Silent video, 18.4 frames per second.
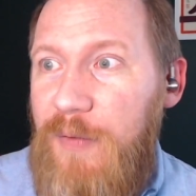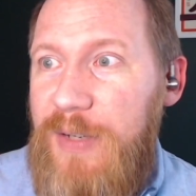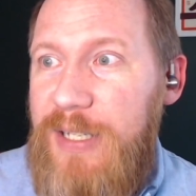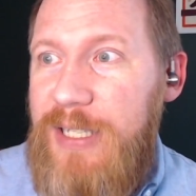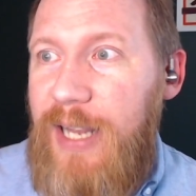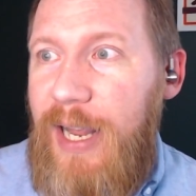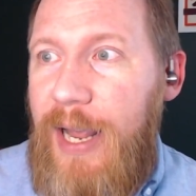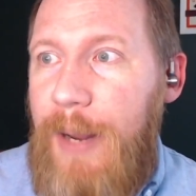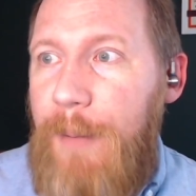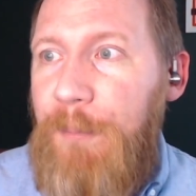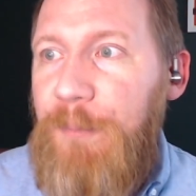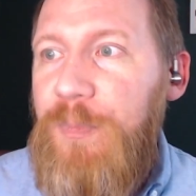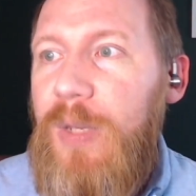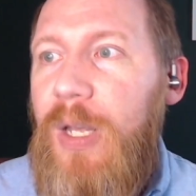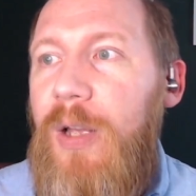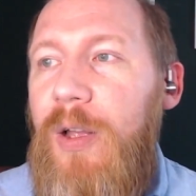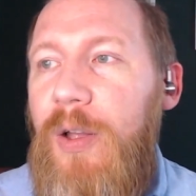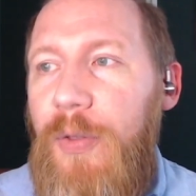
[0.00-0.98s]
his game.
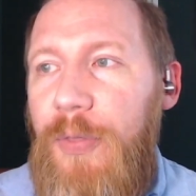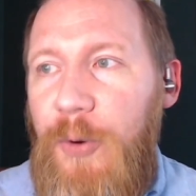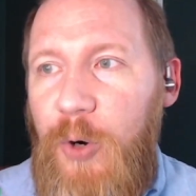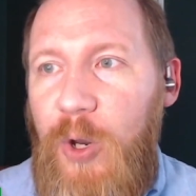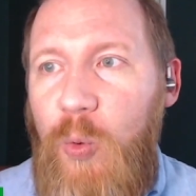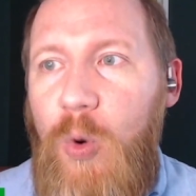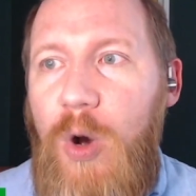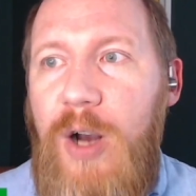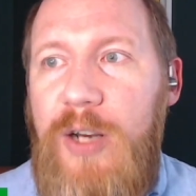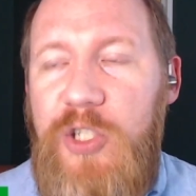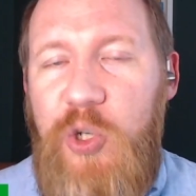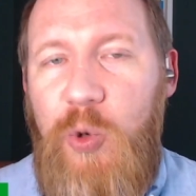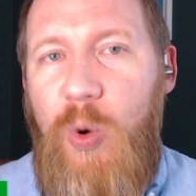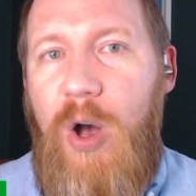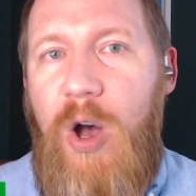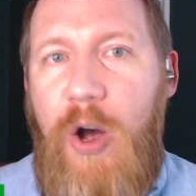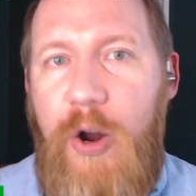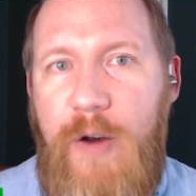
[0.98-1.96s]
30 walks to
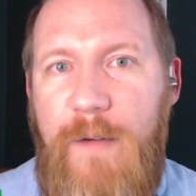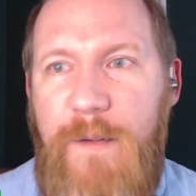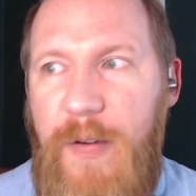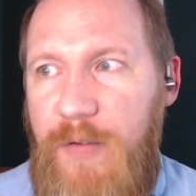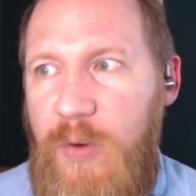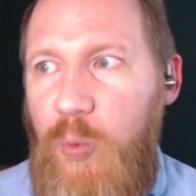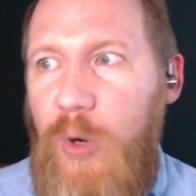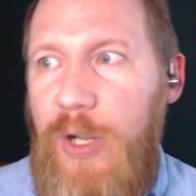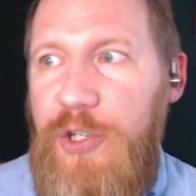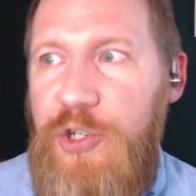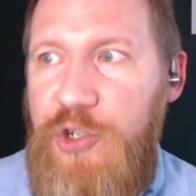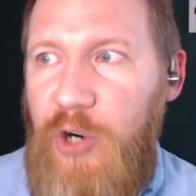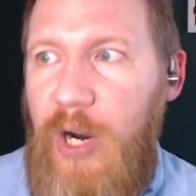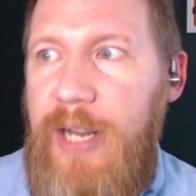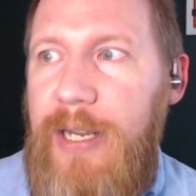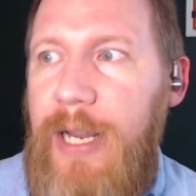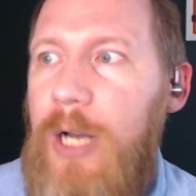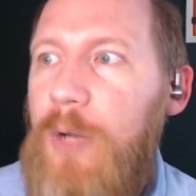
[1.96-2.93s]
151
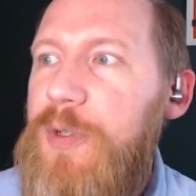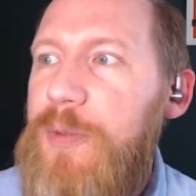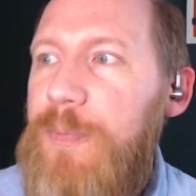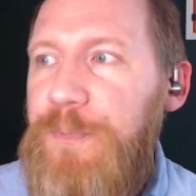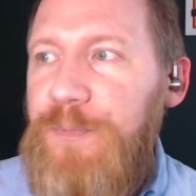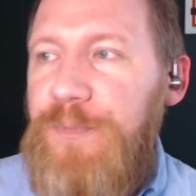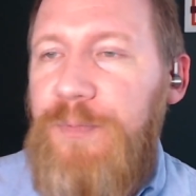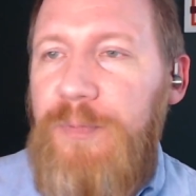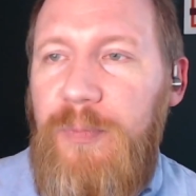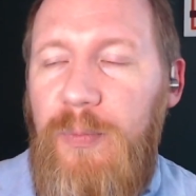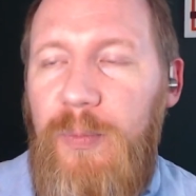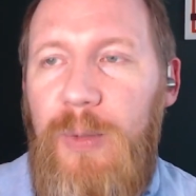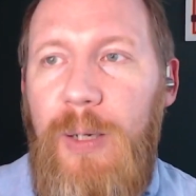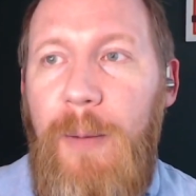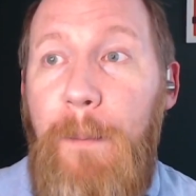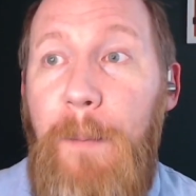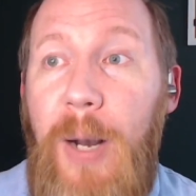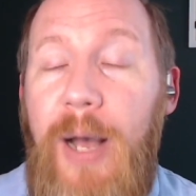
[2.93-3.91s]
strikeouts.
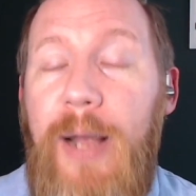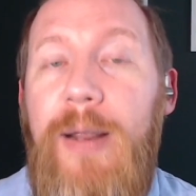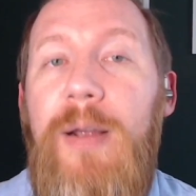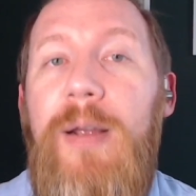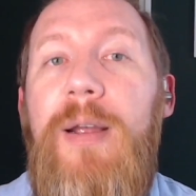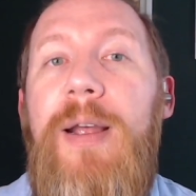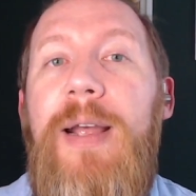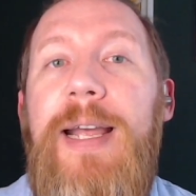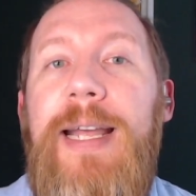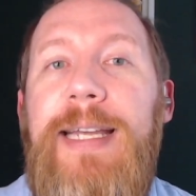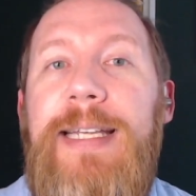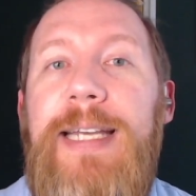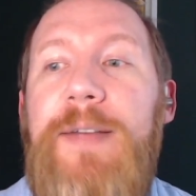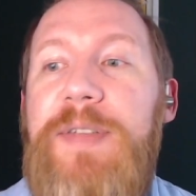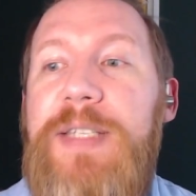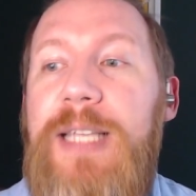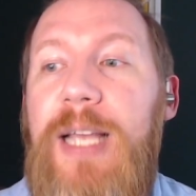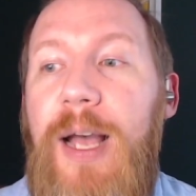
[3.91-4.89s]
But
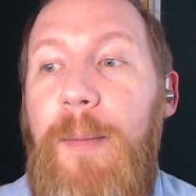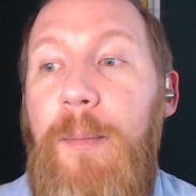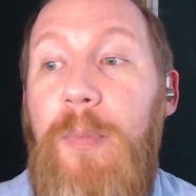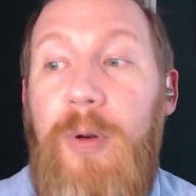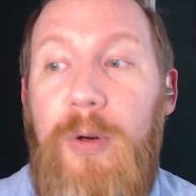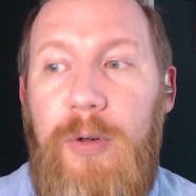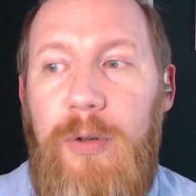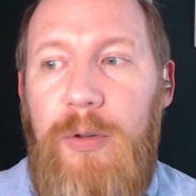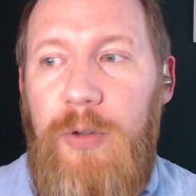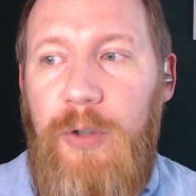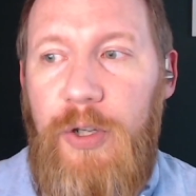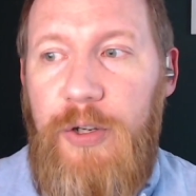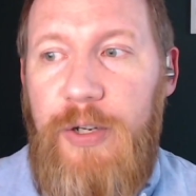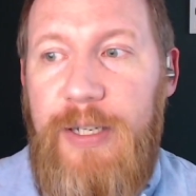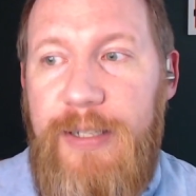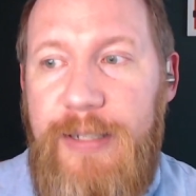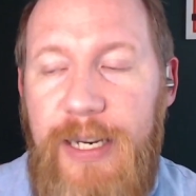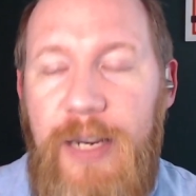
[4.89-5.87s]
gives them really
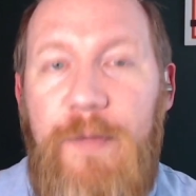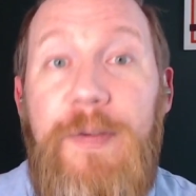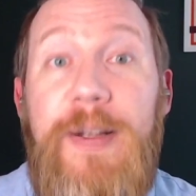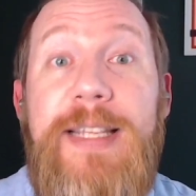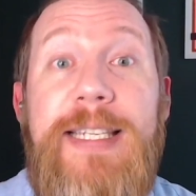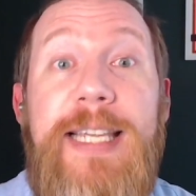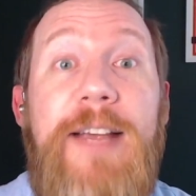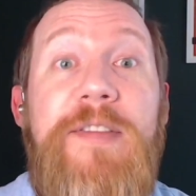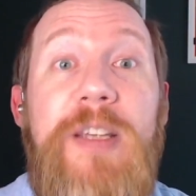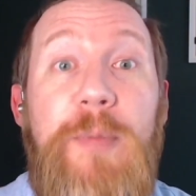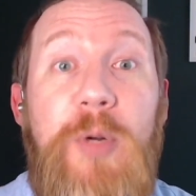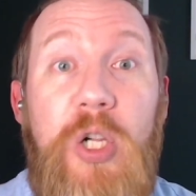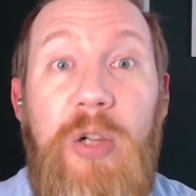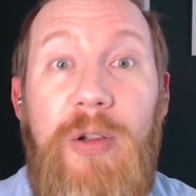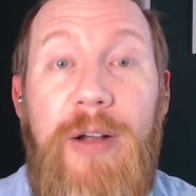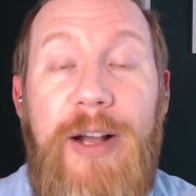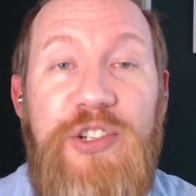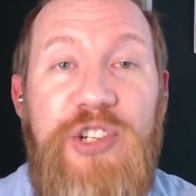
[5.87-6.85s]
good defense, gives them
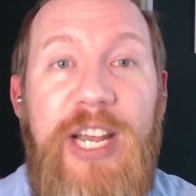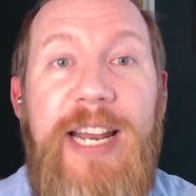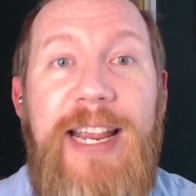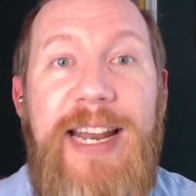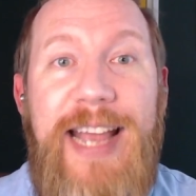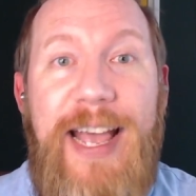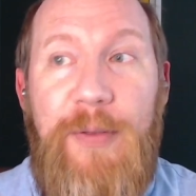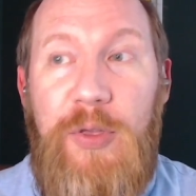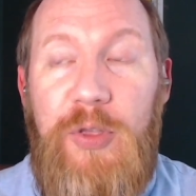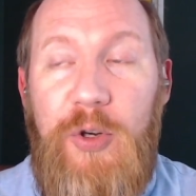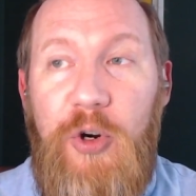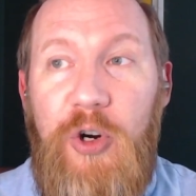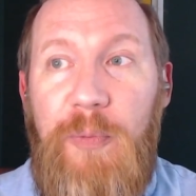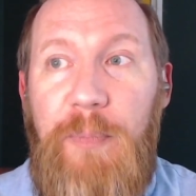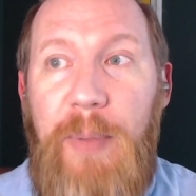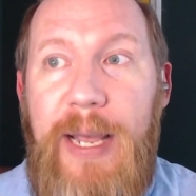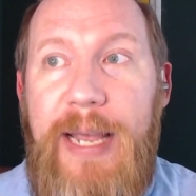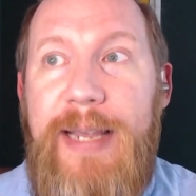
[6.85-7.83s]
clutch hitting at
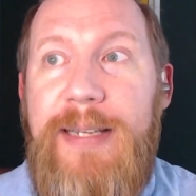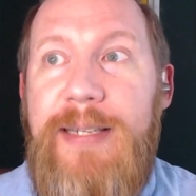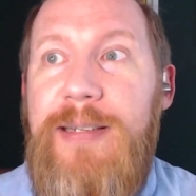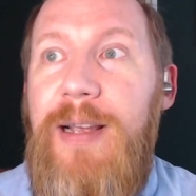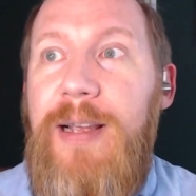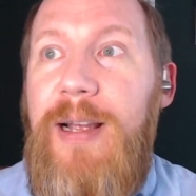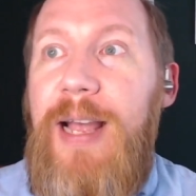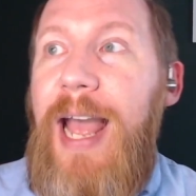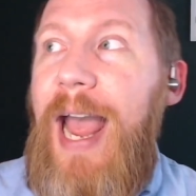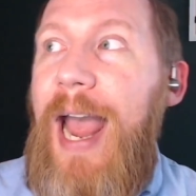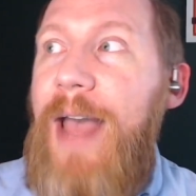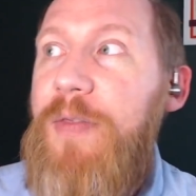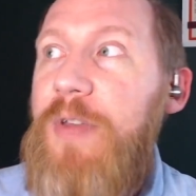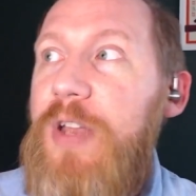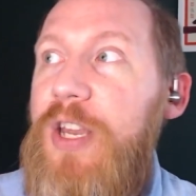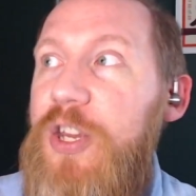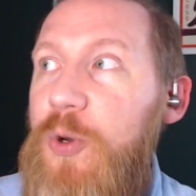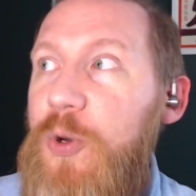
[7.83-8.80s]
third base,
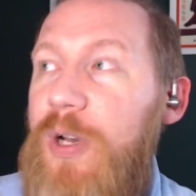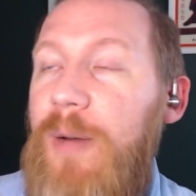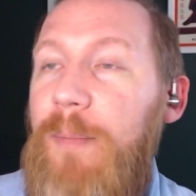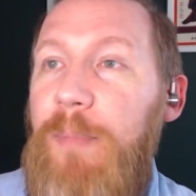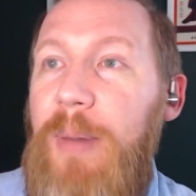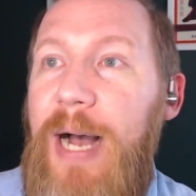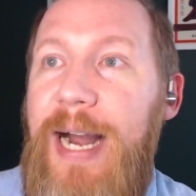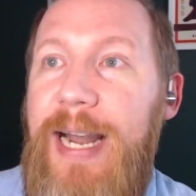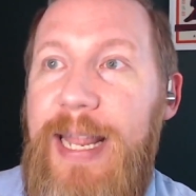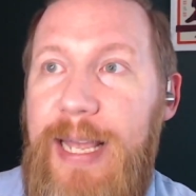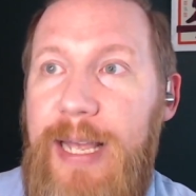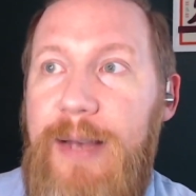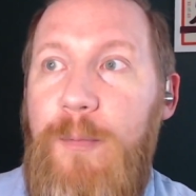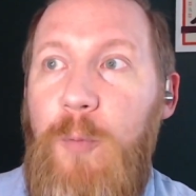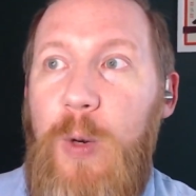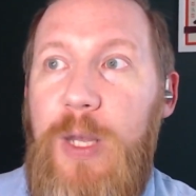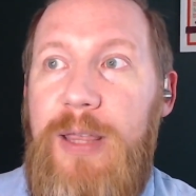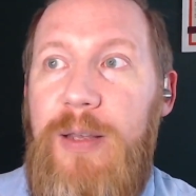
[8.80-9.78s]
and then you combine
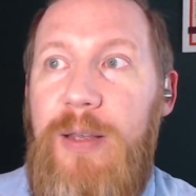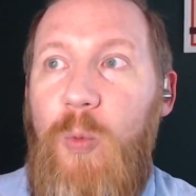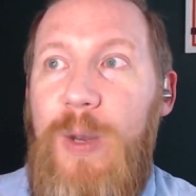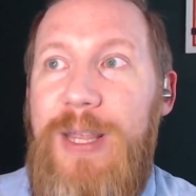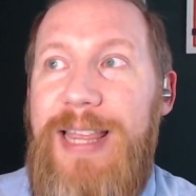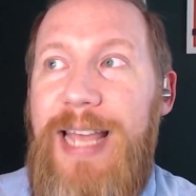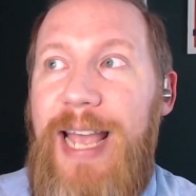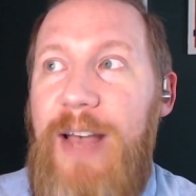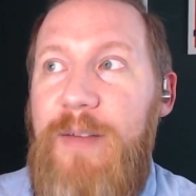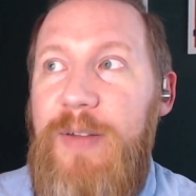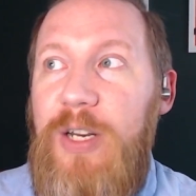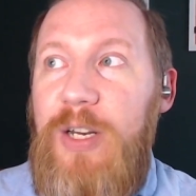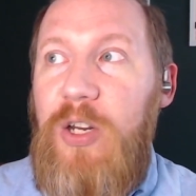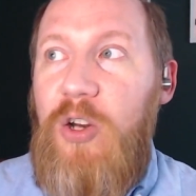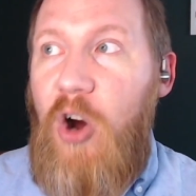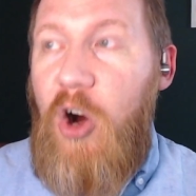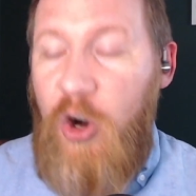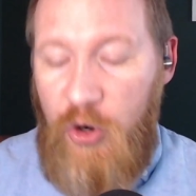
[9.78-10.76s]
him with Evan
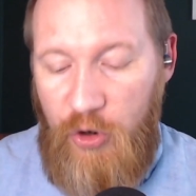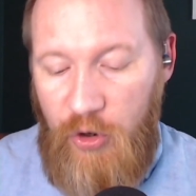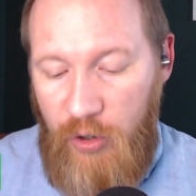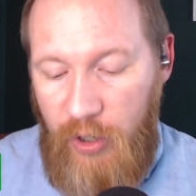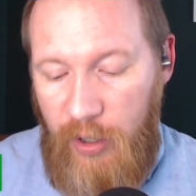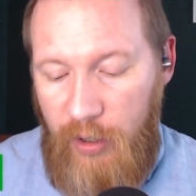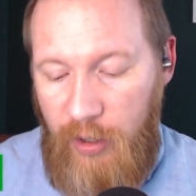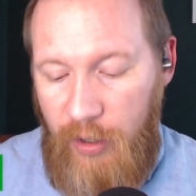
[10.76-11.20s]
Carter,